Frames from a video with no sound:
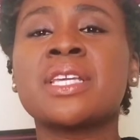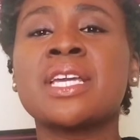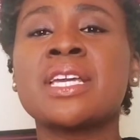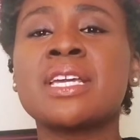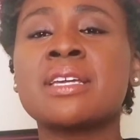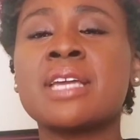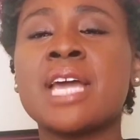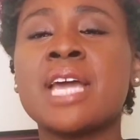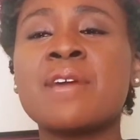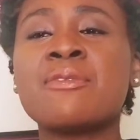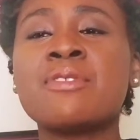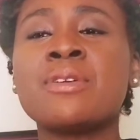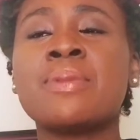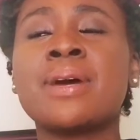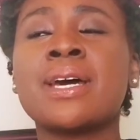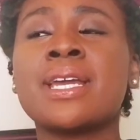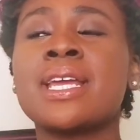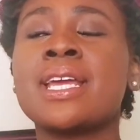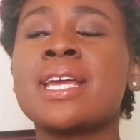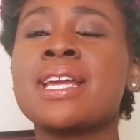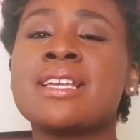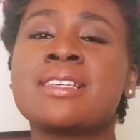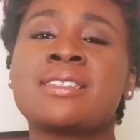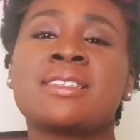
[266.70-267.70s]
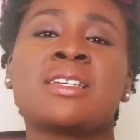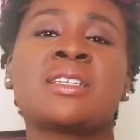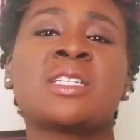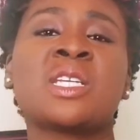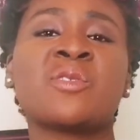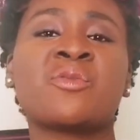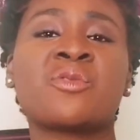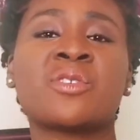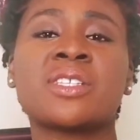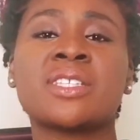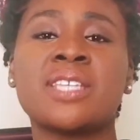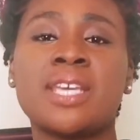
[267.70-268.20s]
everybody has their
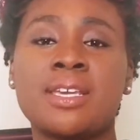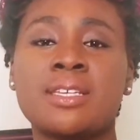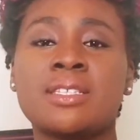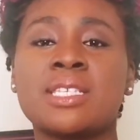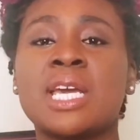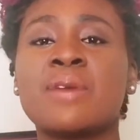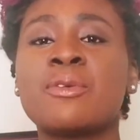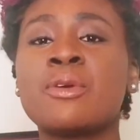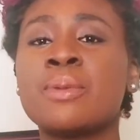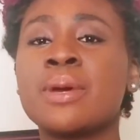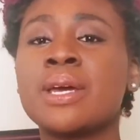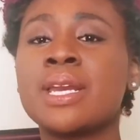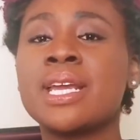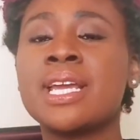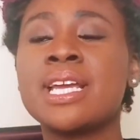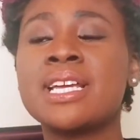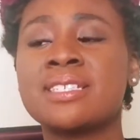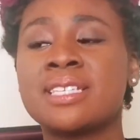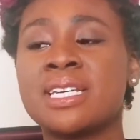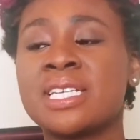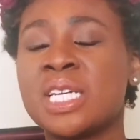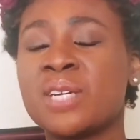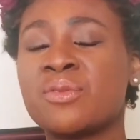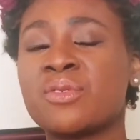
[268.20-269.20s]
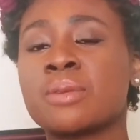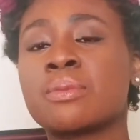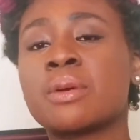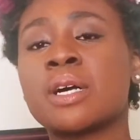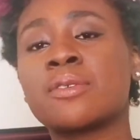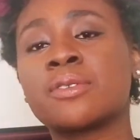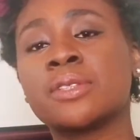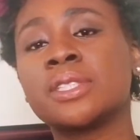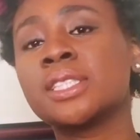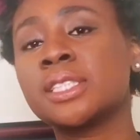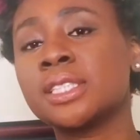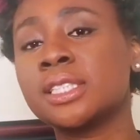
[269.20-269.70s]
different tastes, everybody has their different
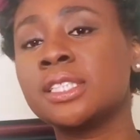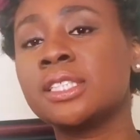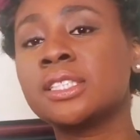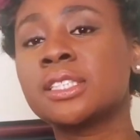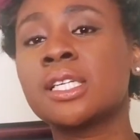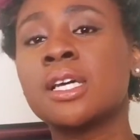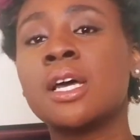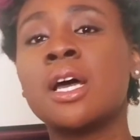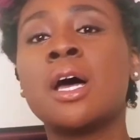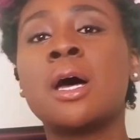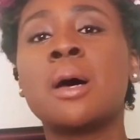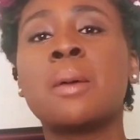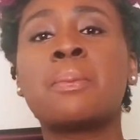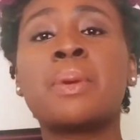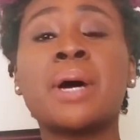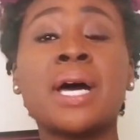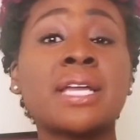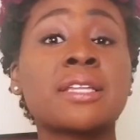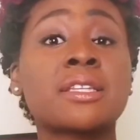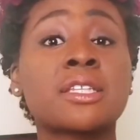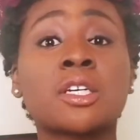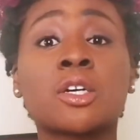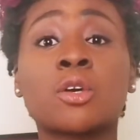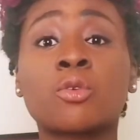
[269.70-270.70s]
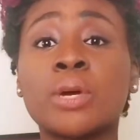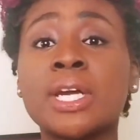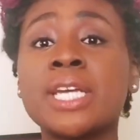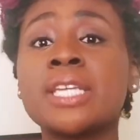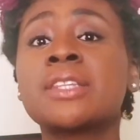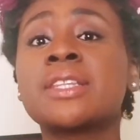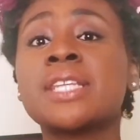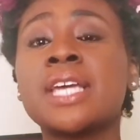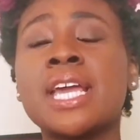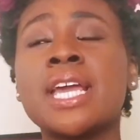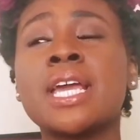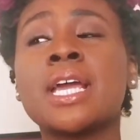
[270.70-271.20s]
preferences. But the great
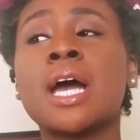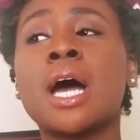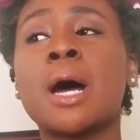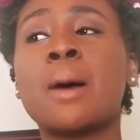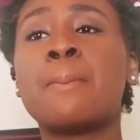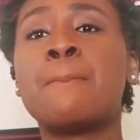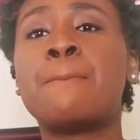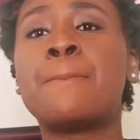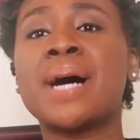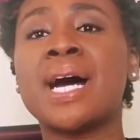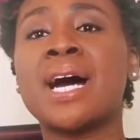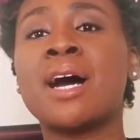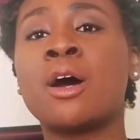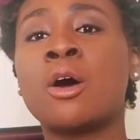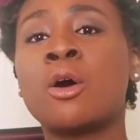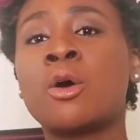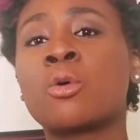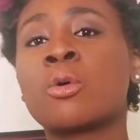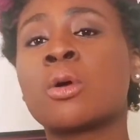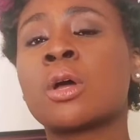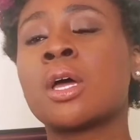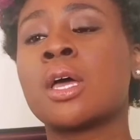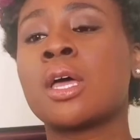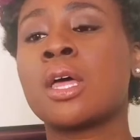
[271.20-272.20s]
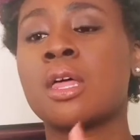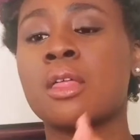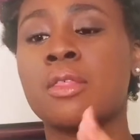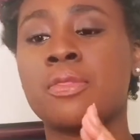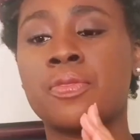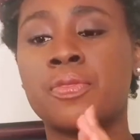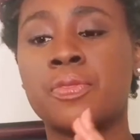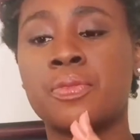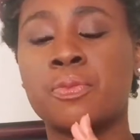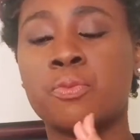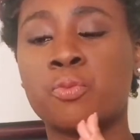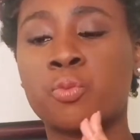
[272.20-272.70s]
thing about
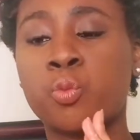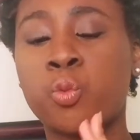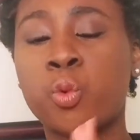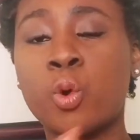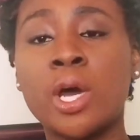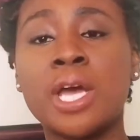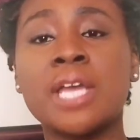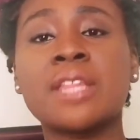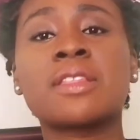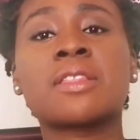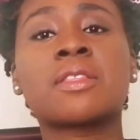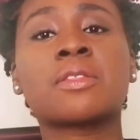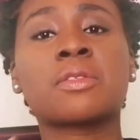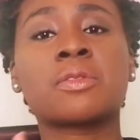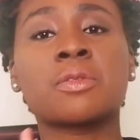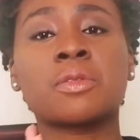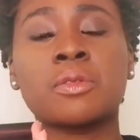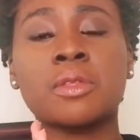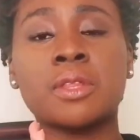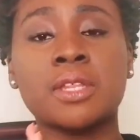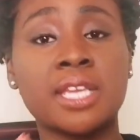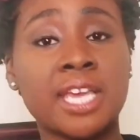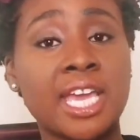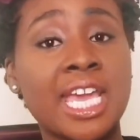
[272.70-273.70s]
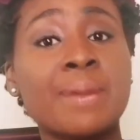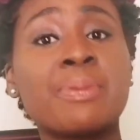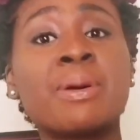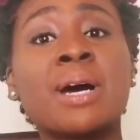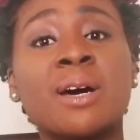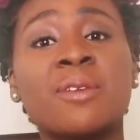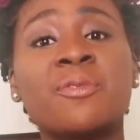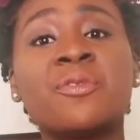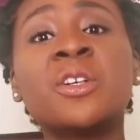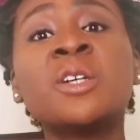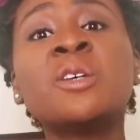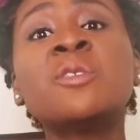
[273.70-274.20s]
what the Hip
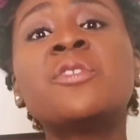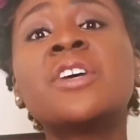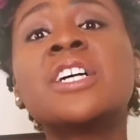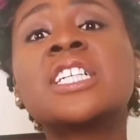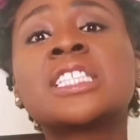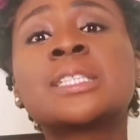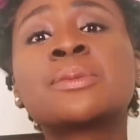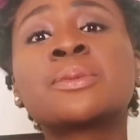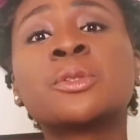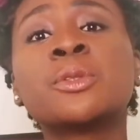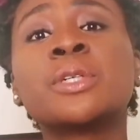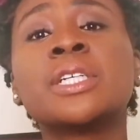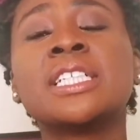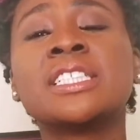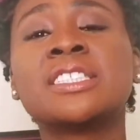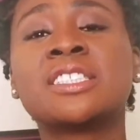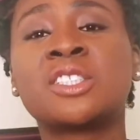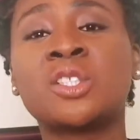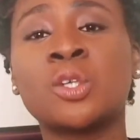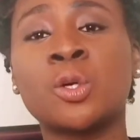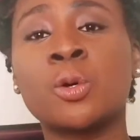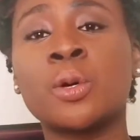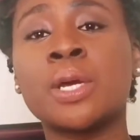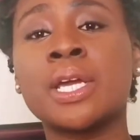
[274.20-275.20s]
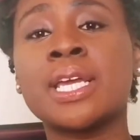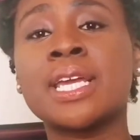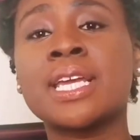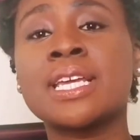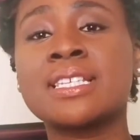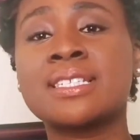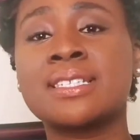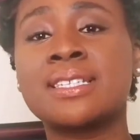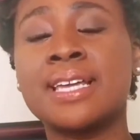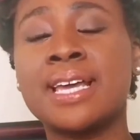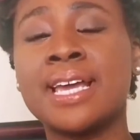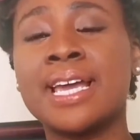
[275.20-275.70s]
Hop Film Festival is doing
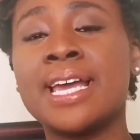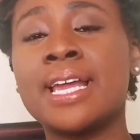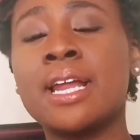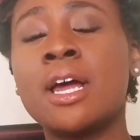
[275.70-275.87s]
is that